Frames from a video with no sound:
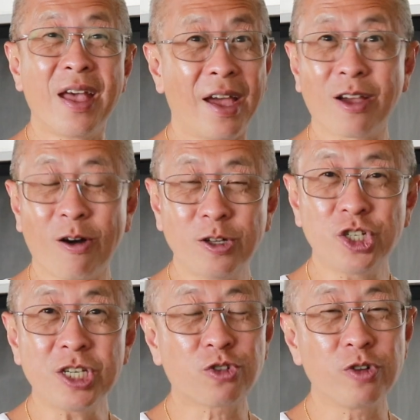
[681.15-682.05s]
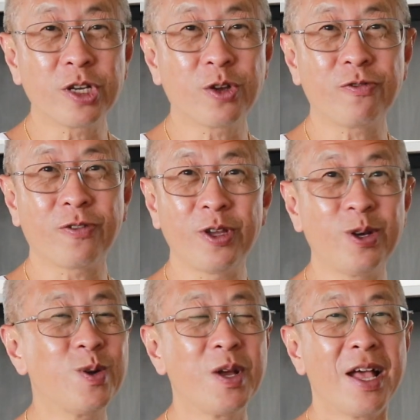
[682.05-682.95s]
And congee is really good for
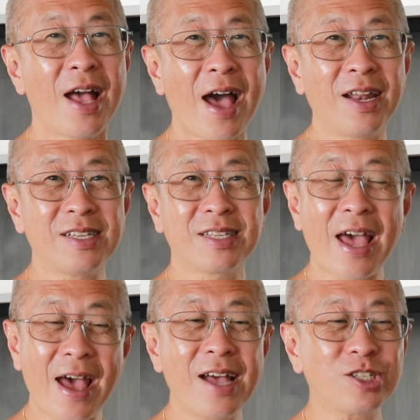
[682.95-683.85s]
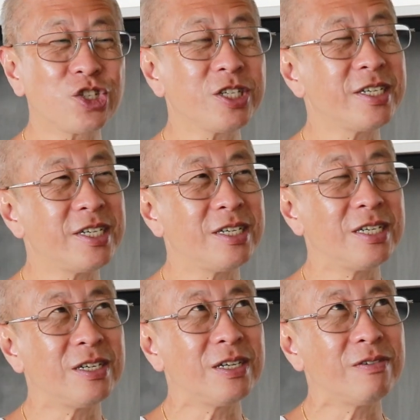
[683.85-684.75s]
you, and it's
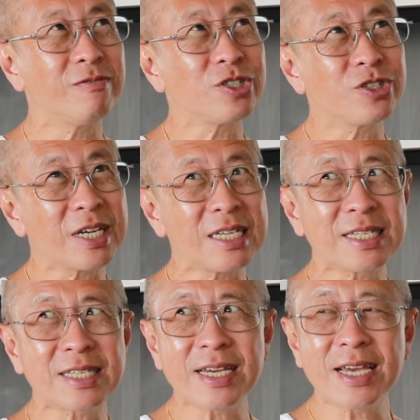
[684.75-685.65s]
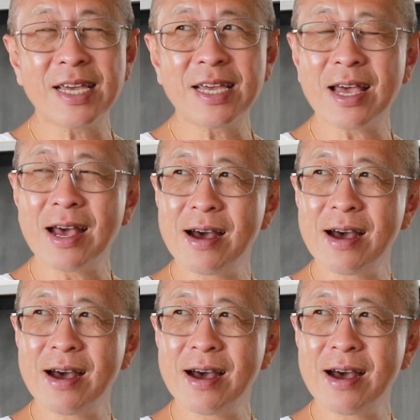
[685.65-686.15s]
actually, what should I say,